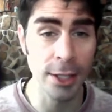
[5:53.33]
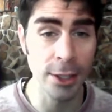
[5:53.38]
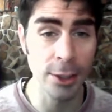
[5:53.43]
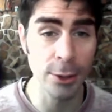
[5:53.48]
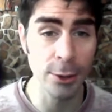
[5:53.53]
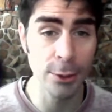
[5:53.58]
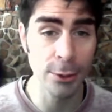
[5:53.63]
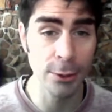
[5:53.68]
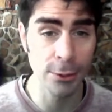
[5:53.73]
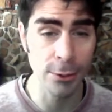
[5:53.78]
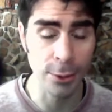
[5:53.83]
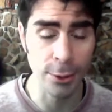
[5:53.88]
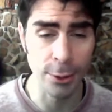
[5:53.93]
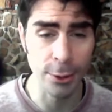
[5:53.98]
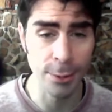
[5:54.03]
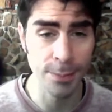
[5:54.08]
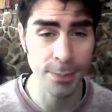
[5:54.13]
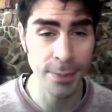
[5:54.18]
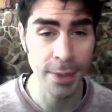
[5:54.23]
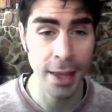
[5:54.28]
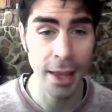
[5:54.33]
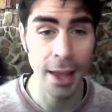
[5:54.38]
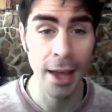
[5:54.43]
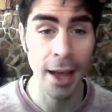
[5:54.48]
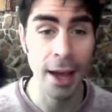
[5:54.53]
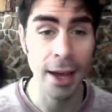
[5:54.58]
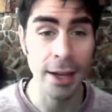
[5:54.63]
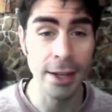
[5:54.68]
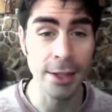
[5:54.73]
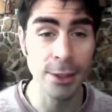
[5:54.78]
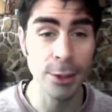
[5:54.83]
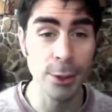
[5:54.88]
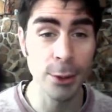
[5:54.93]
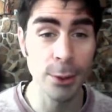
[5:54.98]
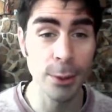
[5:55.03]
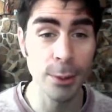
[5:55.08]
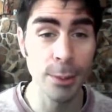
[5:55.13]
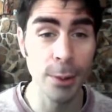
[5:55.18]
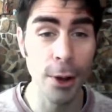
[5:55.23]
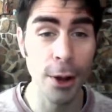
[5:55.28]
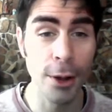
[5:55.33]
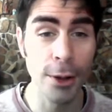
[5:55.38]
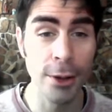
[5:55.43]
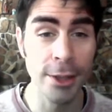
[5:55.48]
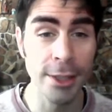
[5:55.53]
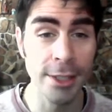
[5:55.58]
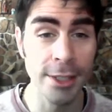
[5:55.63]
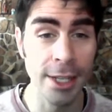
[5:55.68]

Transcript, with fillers: So it's very useful.